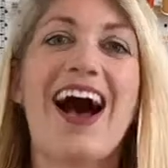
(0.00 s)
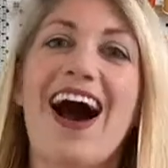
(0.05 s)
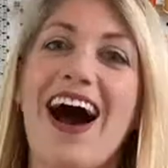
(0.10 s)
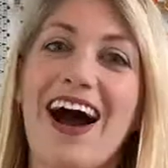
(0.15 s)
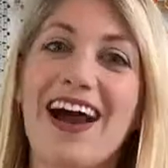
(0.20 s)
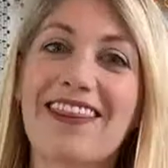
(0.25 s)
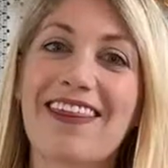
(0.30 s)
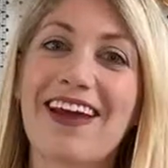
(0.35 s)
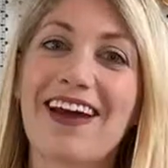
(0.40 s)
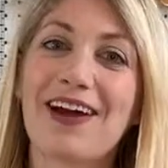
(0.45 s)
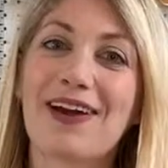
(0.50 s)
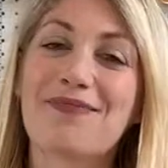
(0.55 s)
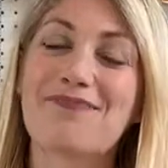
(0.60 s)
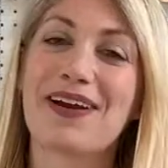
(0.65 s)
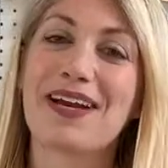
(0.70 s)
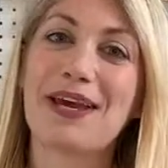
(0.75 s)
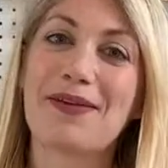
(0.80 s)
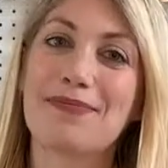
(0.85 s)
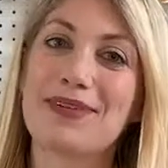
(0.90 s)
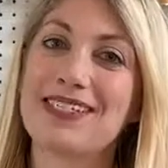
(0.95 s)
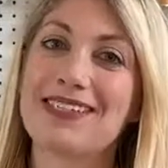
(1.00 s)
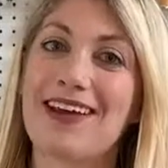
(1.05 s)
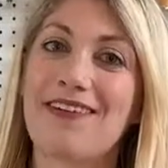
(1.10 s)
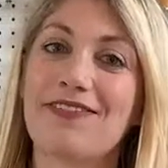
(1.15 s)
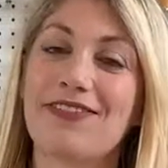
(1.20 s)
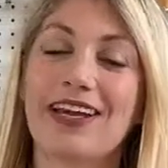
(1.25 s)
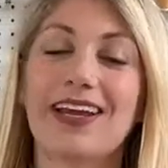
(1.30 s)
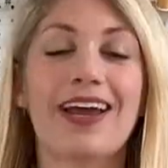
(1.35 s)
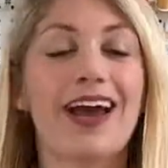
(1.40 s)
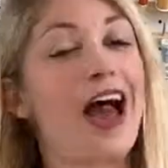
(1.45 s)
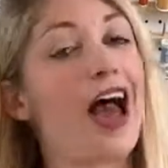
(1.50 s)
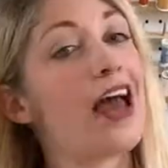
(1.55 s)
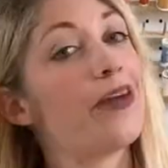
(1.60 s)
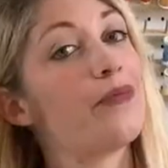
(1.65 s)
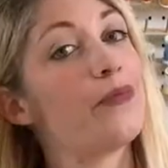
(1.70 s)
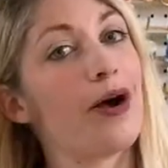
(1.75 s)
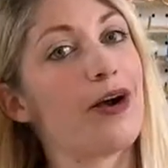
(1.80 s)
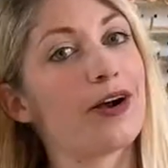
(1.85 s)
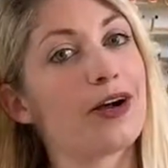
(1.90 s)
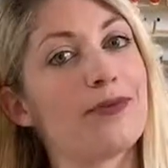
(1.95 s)
Hi there, my name is Stephanie
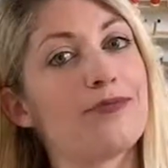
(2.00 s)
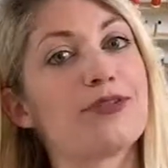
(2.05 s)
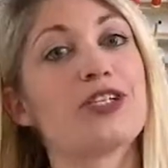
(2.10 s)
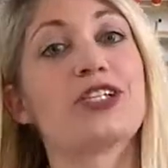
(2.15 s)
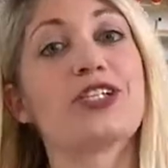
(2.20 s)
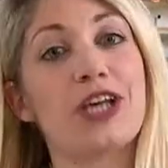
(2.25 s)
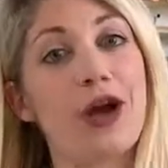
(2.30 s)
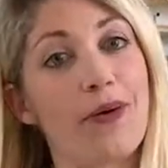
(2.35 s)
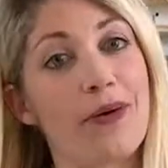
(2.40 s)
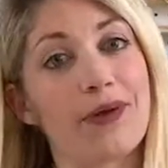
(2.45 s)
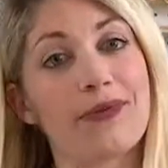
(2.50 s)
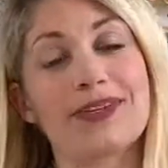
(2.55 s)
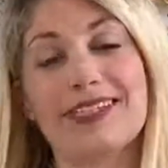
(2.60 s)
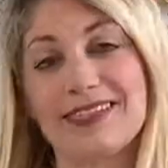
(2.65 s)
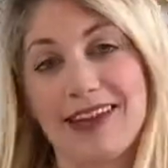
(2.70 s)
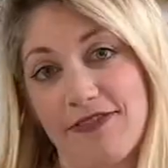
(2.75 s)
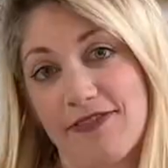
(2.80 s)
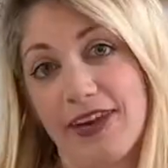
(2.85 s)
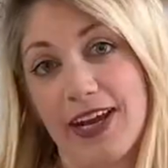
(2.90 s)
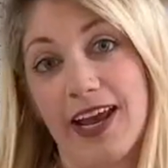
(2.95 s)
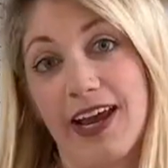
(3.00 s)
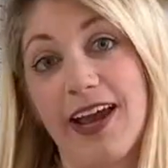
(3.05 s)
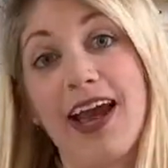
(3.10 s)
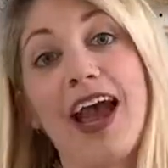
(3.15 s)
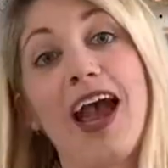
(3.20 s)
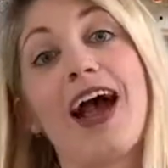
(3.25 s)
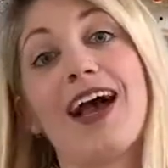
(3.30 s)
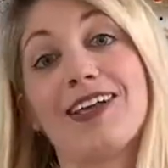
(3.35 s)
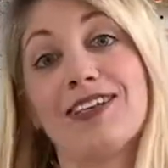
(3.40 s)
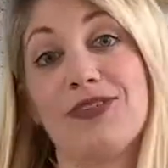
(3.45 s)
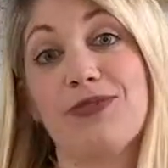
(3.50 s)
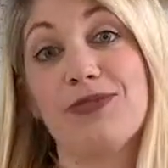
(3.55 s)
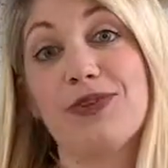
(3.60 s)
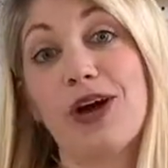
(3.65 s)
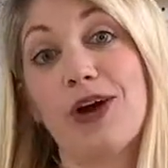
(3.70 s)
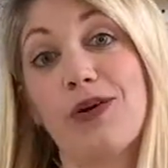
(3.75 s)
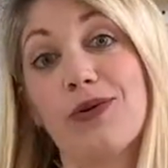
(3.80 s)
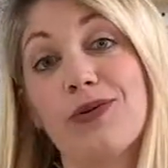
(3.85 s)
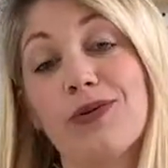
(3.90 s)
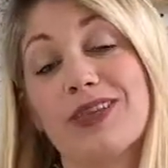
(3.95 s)
and welcome to Sewing with Stephanie. As you
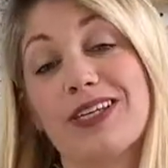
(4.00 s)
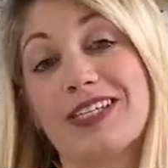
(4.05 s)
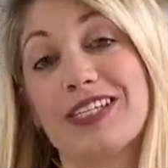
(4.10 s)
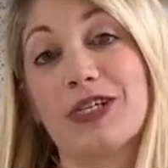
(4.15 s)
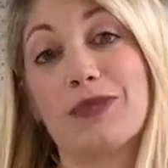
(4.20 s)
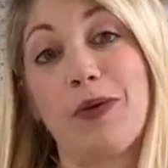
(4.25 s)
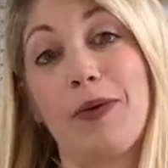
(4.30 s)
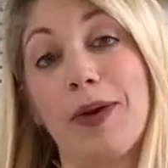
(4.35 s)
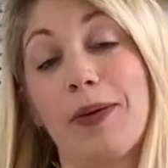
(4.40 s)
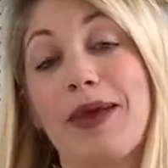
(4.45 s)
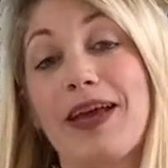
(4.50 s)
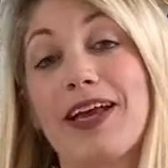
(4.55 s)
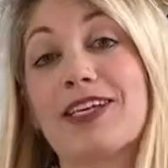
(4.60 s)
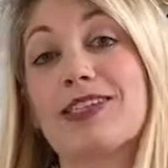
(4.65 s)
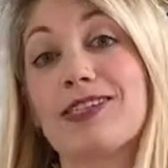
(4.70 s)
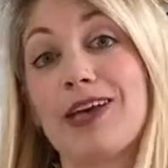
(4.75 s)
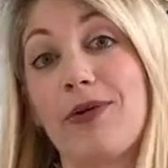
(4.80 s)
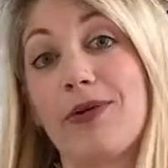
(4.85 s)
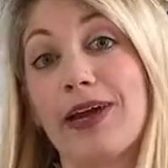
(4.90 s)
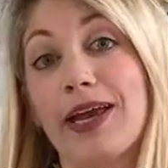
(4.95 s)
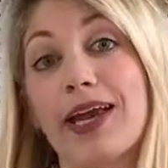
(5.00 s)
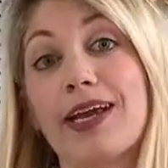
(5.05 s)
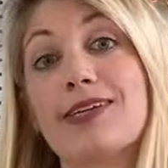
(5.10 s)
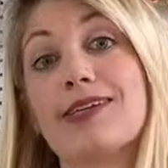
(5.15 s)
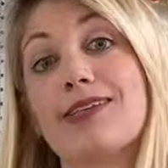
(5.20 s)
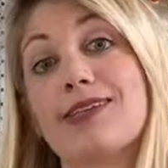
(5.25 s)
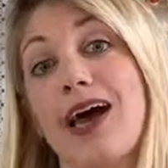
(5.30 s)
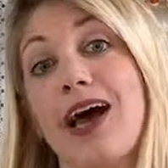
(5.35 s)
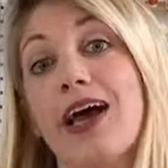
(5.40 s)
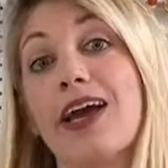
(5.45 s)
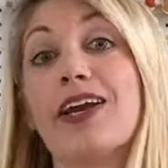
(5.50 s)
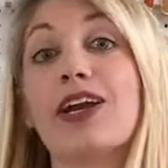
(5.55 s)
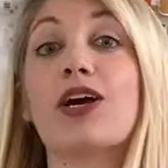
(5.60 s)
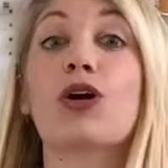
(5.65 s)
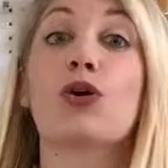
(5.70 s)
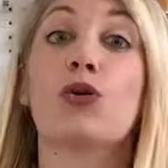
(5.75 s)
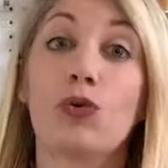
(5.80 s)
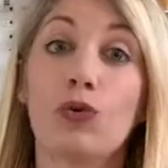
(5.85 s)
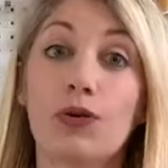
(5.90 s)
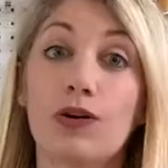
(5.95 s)
know, this is where we make sewing and design
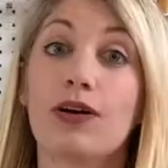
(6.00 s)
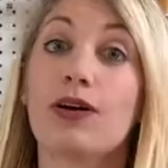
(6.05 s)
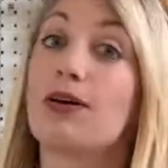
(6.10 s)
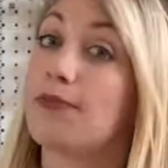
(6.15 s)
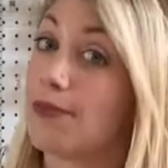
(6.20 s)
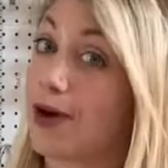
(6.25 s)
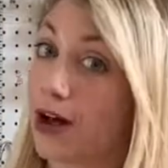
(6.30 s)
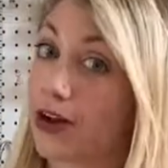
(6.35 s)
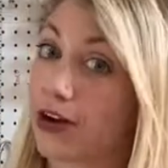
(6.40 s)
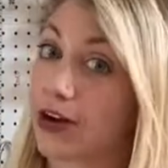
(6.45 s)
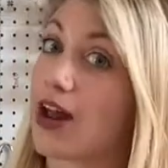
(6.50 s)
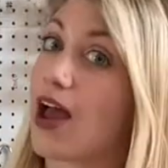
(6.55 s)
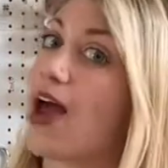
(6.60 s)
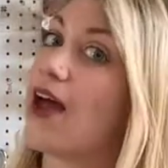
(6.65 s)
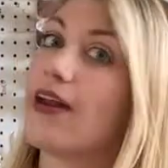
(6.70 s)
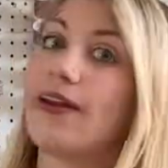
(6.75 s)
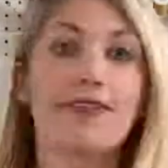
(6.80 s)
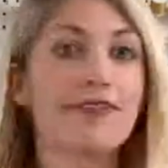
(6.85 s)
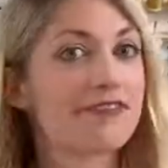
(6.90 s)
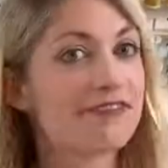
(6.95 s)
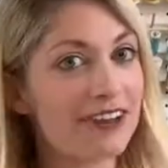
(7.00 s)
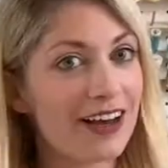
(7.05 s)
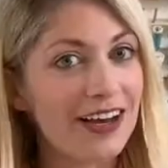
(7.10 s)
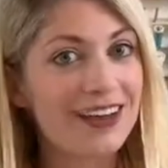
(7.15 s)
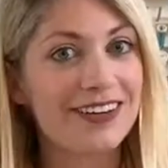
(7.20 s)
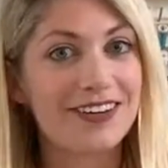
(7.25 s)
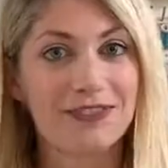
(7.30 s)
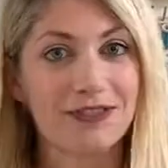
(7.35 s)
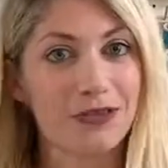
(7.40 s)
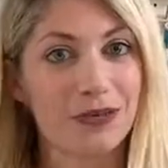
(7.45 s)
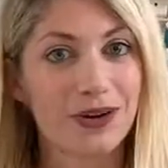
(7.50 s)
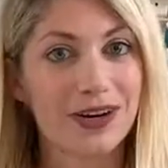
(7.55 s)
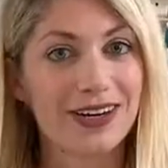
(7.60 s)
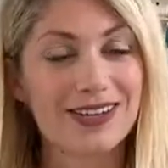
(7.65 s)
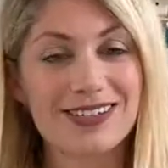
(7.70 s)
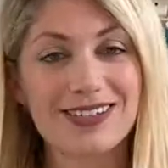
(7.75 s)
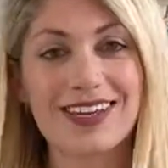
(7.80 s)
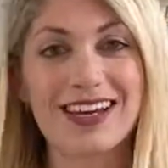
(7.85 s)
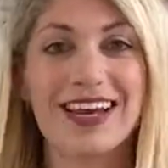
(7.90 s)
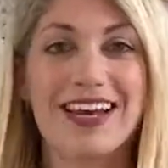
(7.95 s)
cool, modern, and fun, of
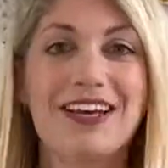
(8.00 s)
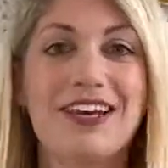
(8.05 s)
course.